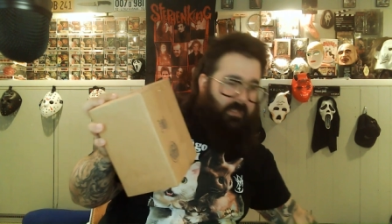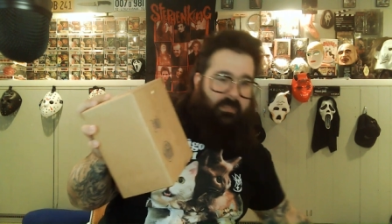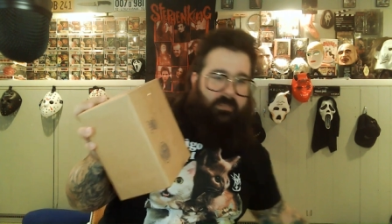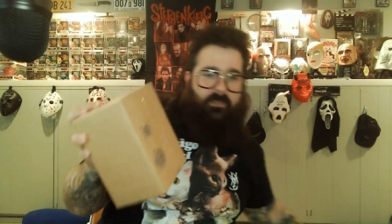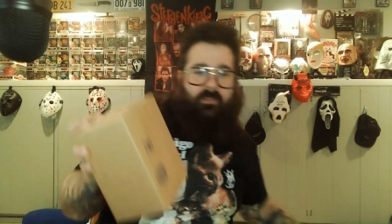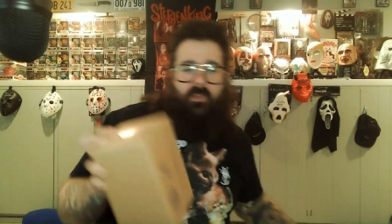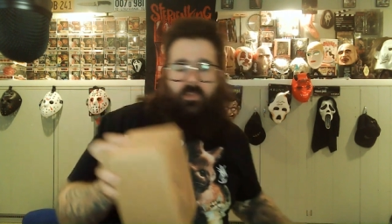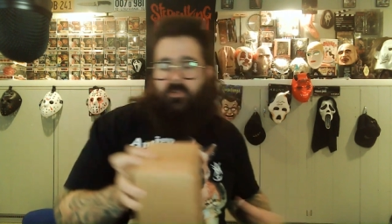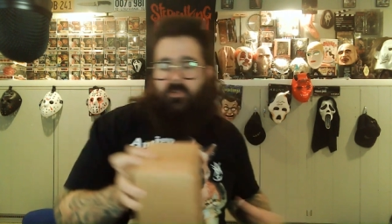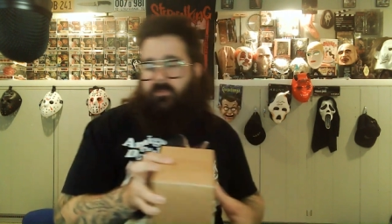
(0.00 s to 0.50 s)

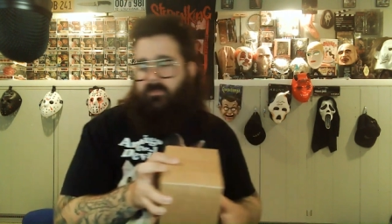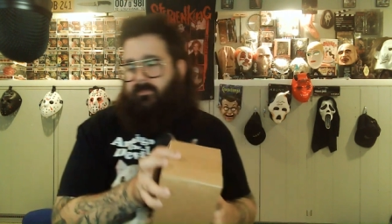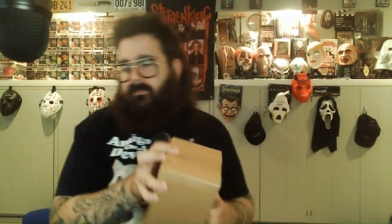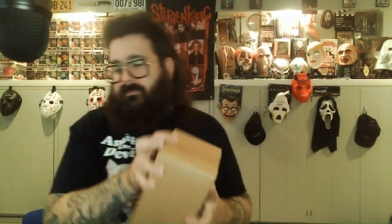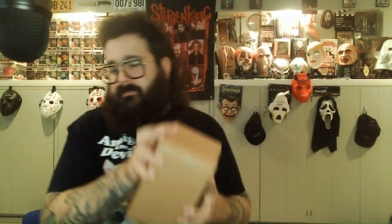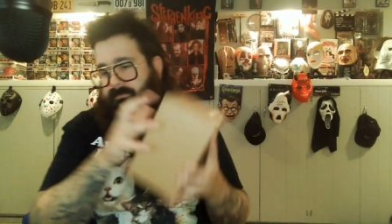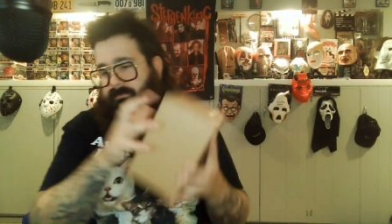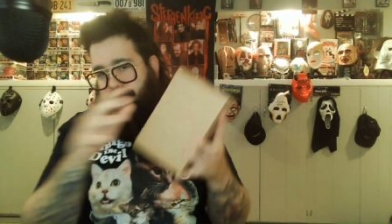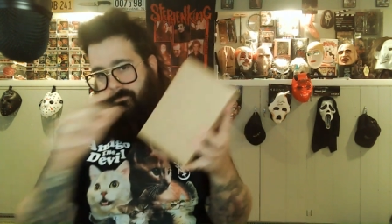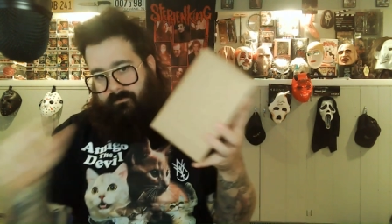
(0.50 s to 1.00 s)
So
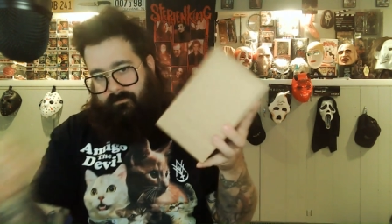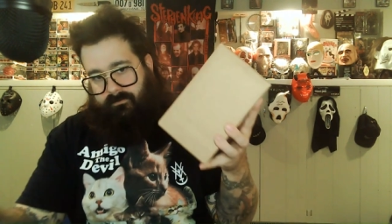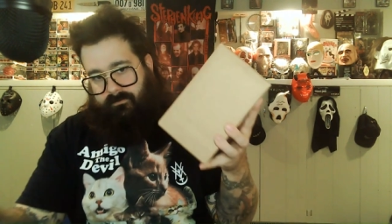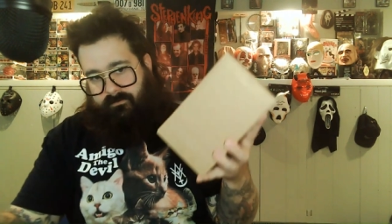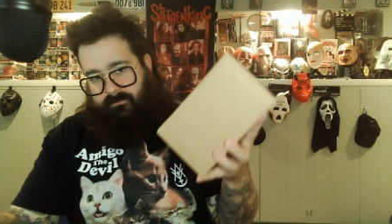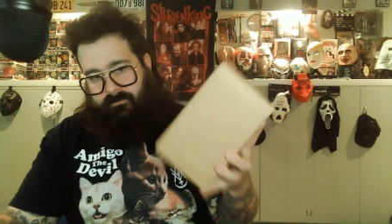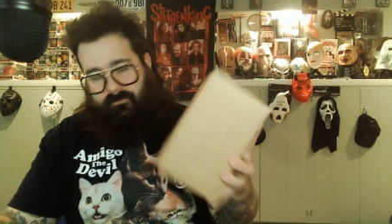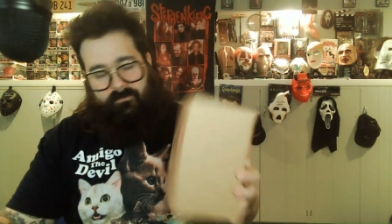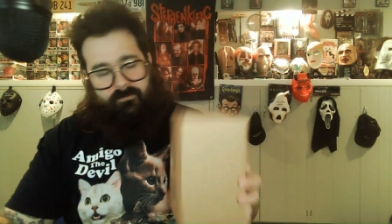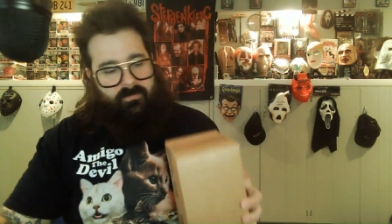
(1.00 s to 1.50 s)

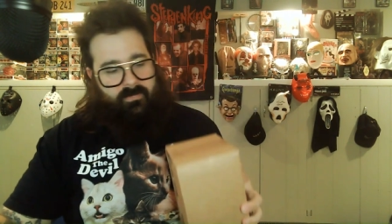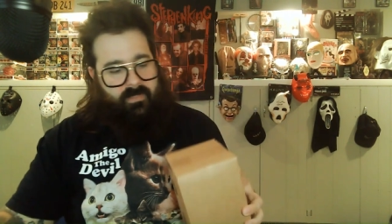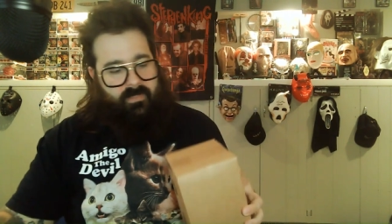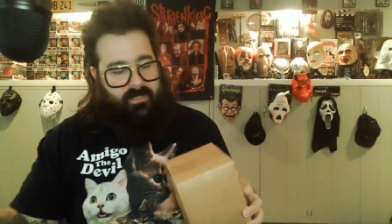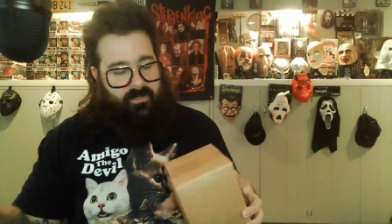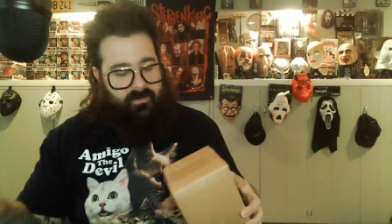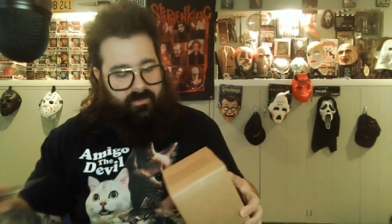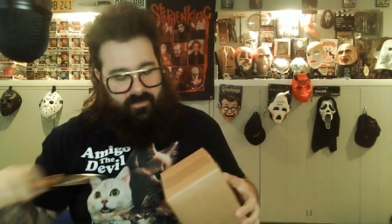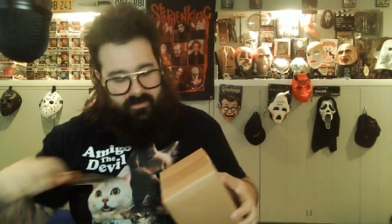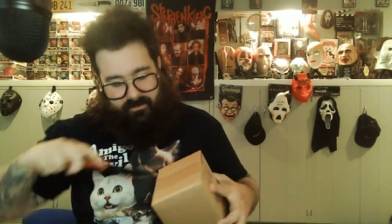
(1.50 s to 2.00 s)

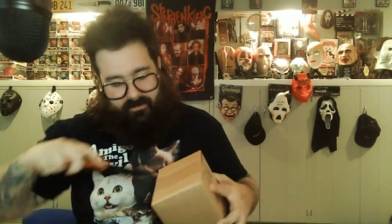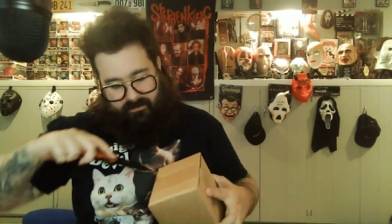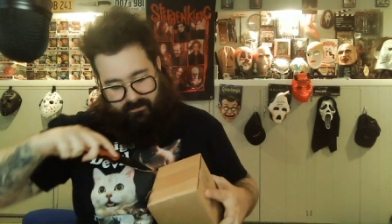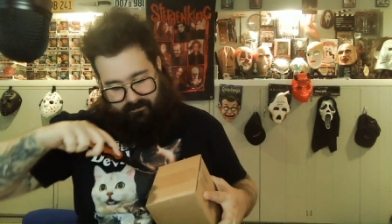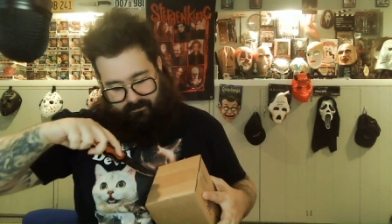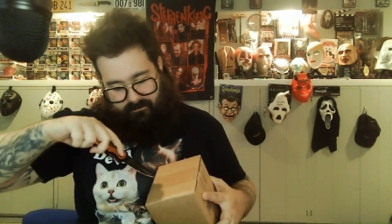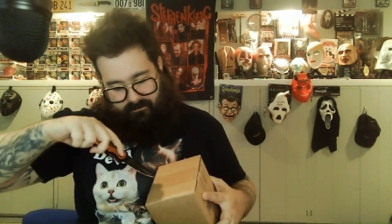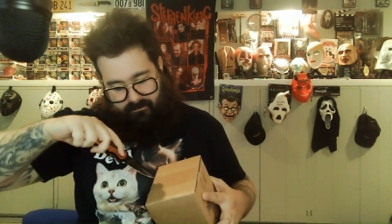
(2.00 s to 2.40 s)
here it is.